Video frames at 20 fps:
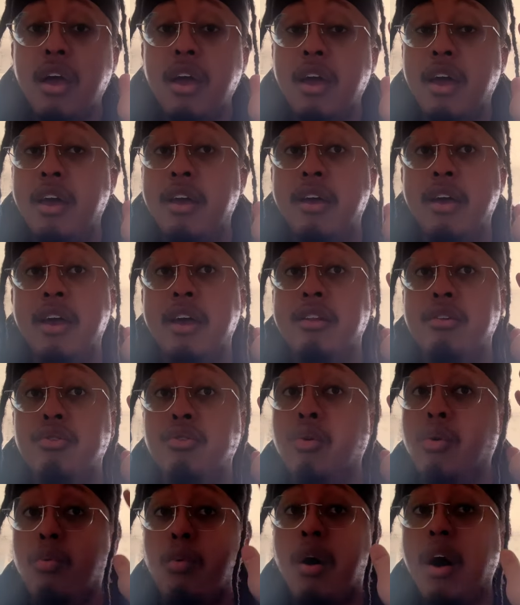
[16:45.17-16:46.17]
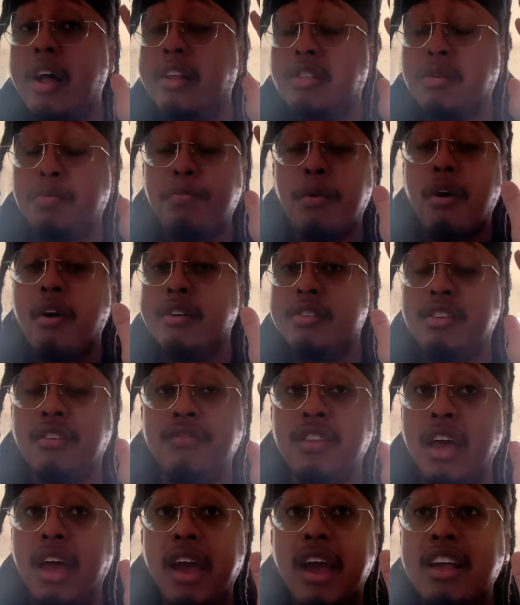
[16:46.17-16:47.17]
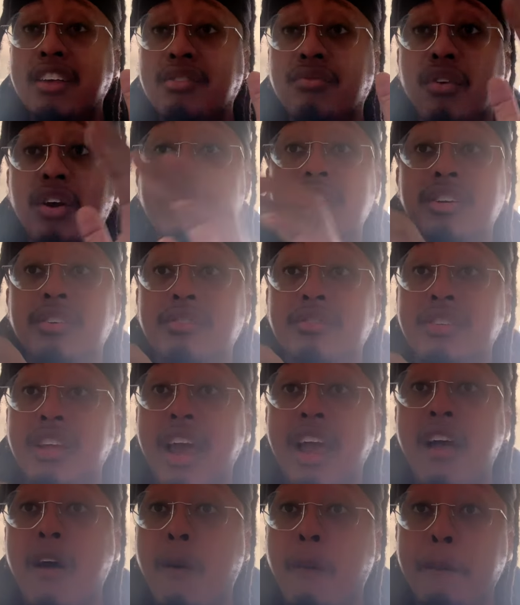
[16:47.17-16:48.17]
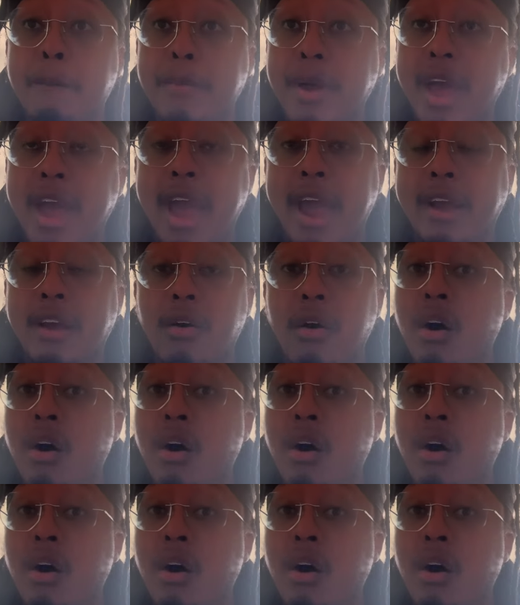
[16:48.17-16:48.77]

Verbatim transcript: and nuanced parts of the edge rusher down pat.